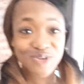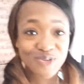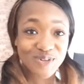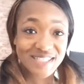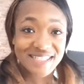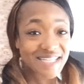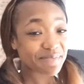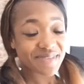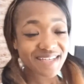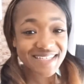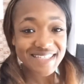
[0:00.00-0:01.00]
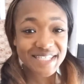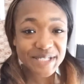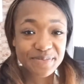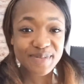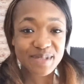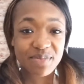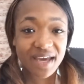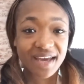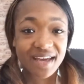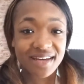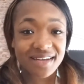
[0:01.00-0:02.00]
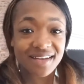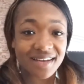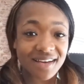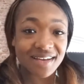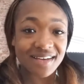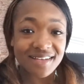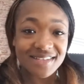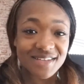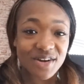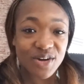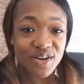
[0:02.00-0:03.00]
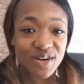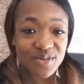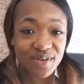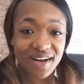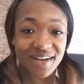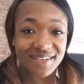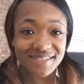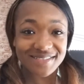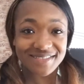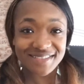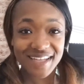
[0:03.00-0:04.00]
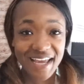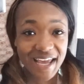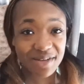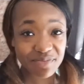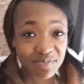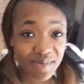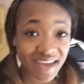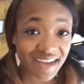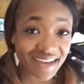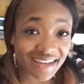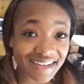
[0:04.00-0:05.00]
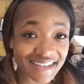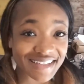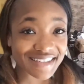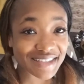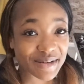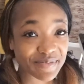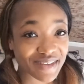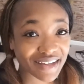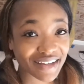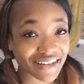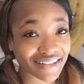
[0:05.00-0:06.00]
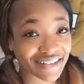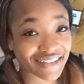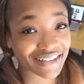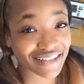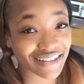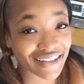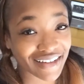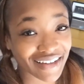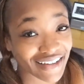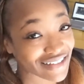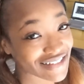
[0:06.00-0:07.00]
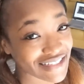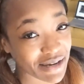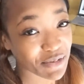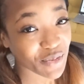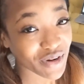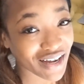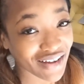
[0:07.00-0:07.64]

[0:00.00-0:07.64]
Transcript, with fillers: When something seems bad, turn it around and make something good. Time to work